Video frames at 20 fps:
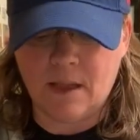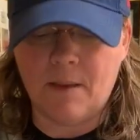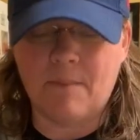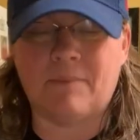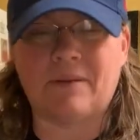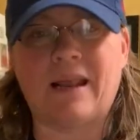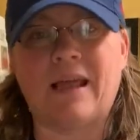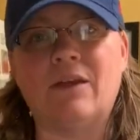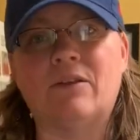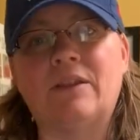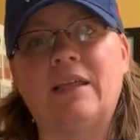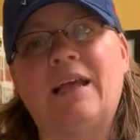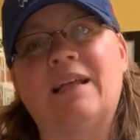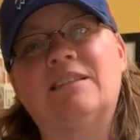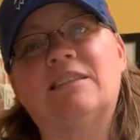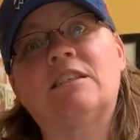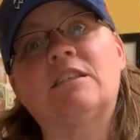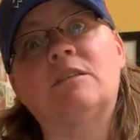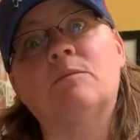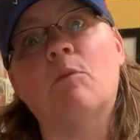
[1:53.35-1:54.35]
but I only
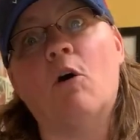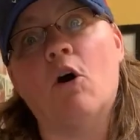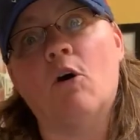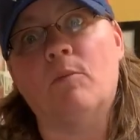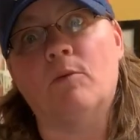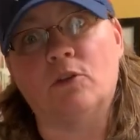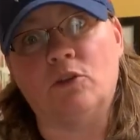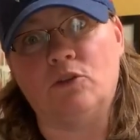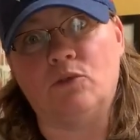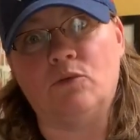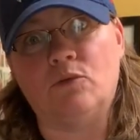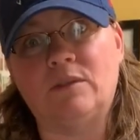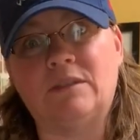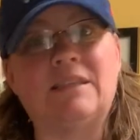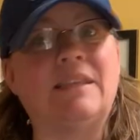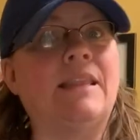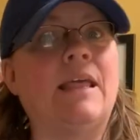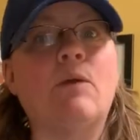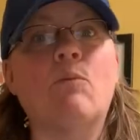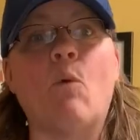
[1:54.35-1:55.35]
had small balloons
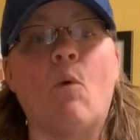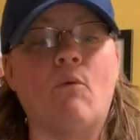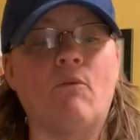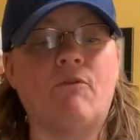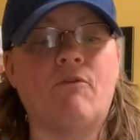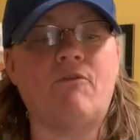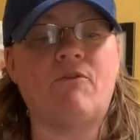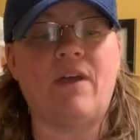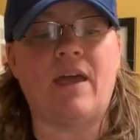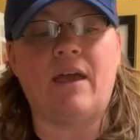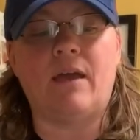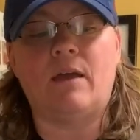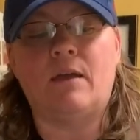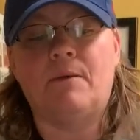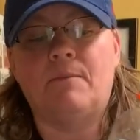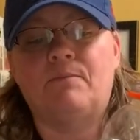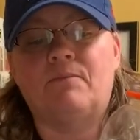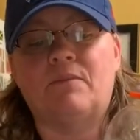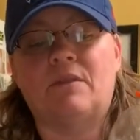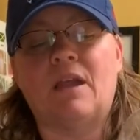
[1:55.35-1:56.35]
and they won't fit
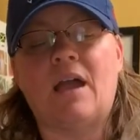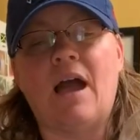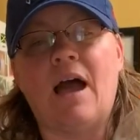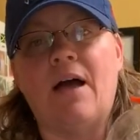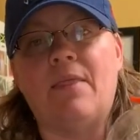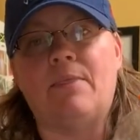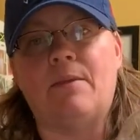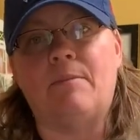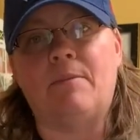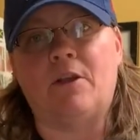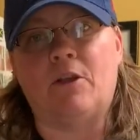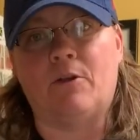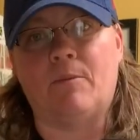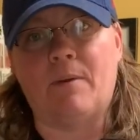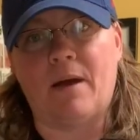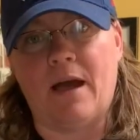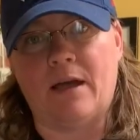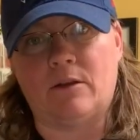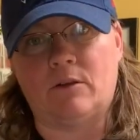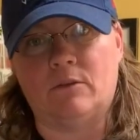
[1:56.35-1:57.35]
on the bigger
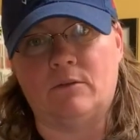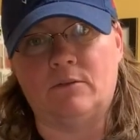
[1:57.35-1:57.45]
bottle.